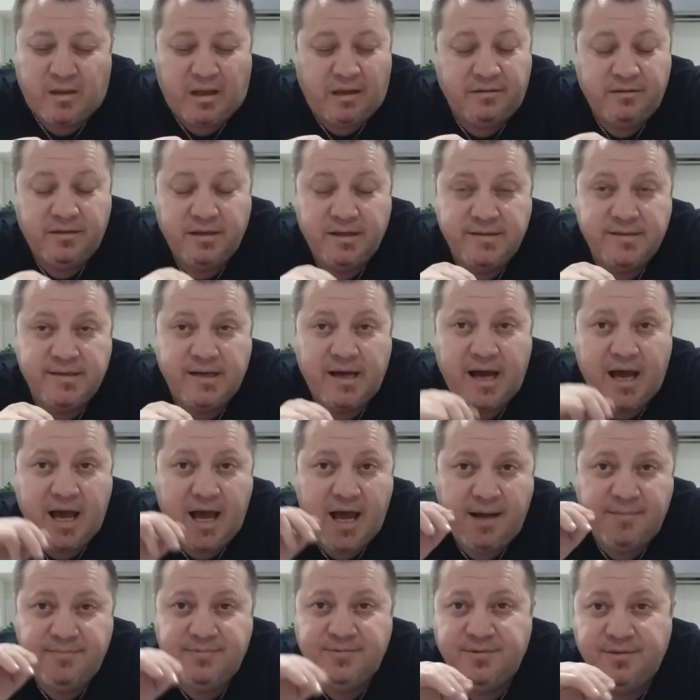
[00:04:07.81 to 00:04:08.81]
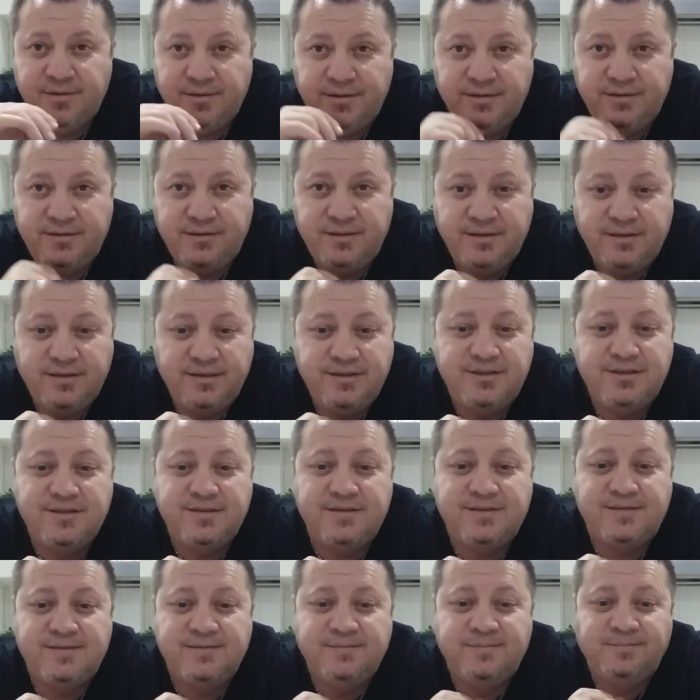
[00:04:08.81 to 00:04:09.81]
These are absolutely
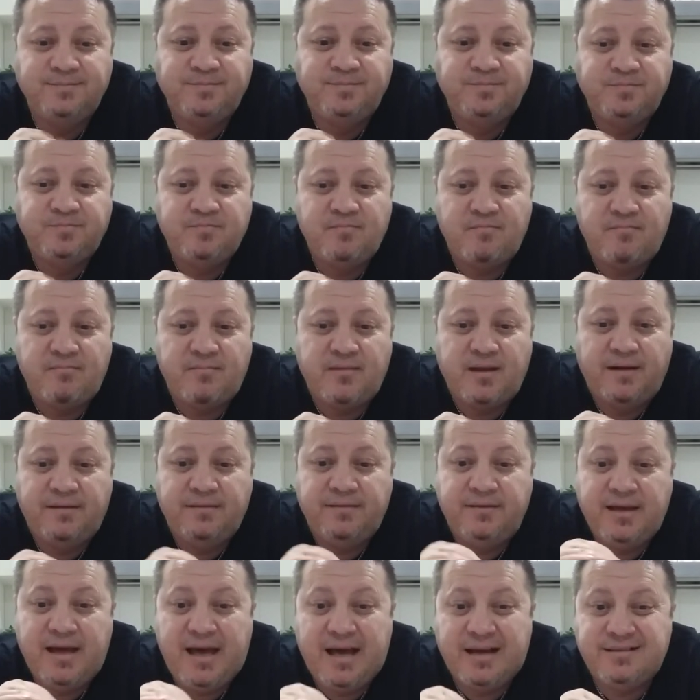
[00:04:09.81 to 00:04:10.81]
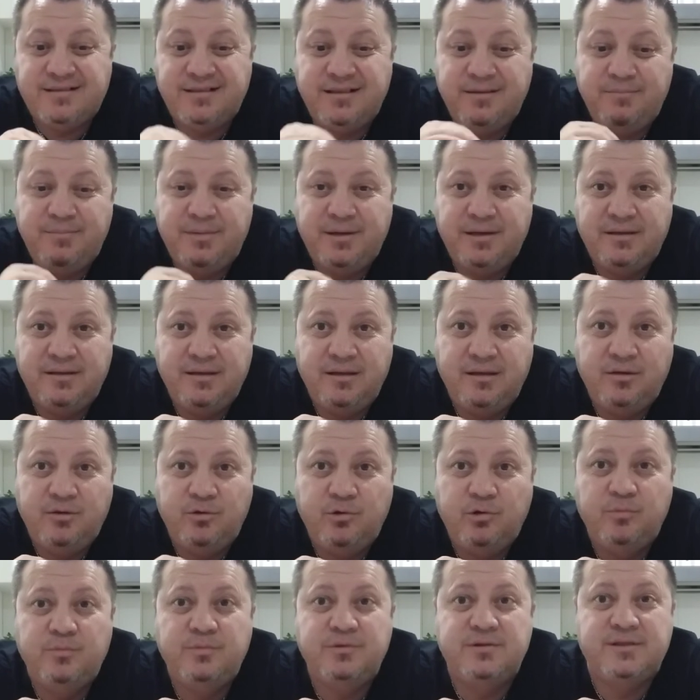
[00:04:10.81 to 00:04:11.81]
delicious. They're actually better than the
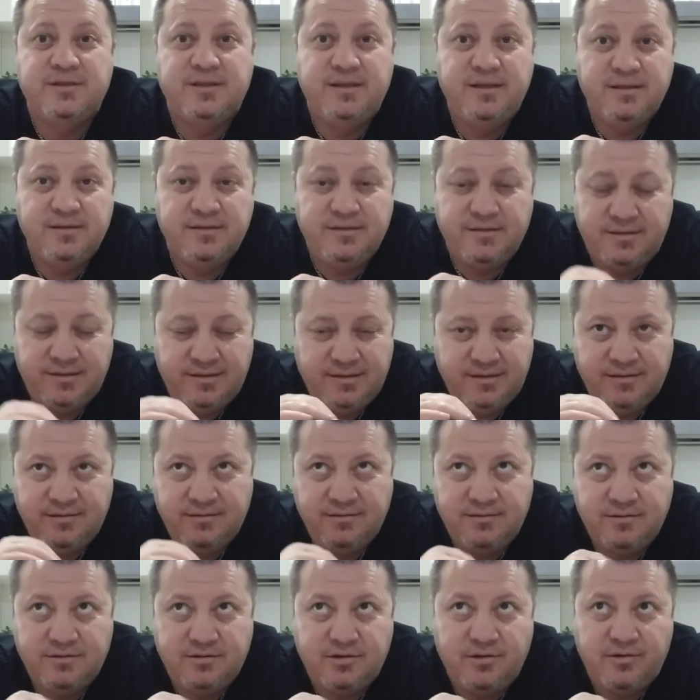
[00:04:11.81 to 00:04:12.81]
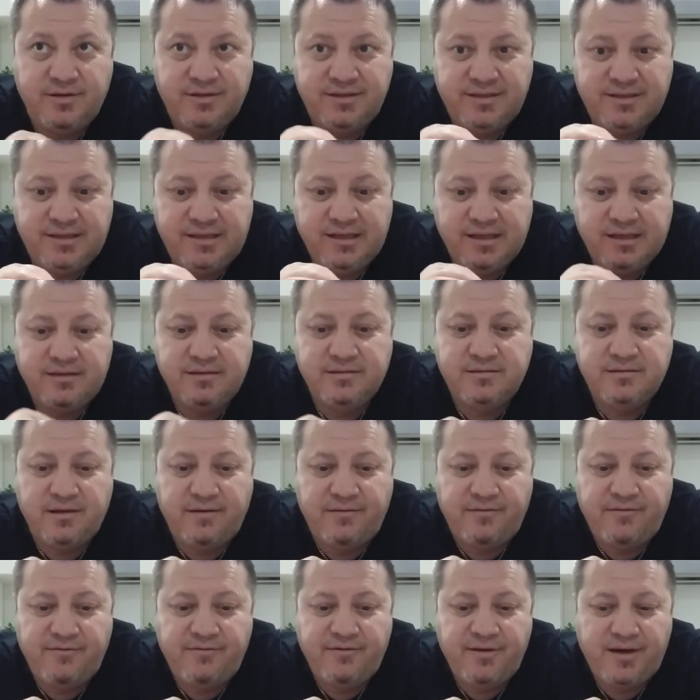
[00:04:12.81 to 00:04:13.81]
normal Snickers I've
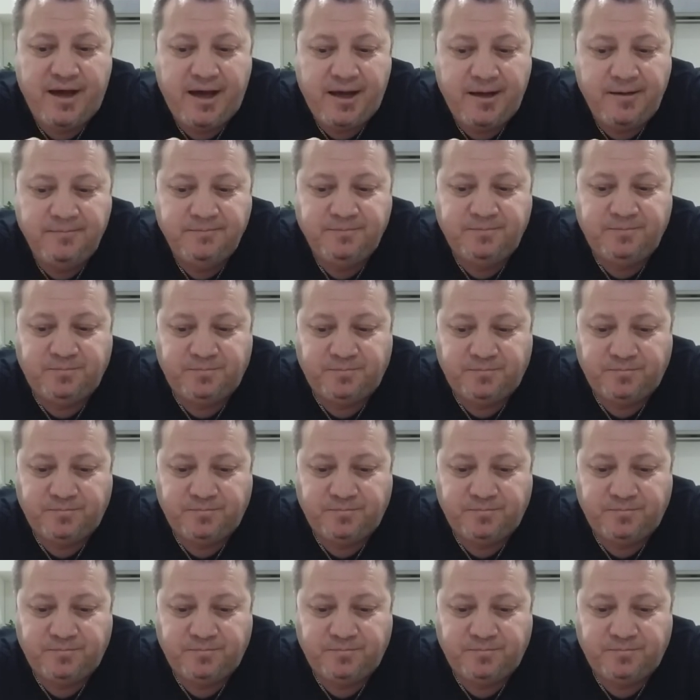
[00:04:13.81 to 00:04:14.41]
ever had.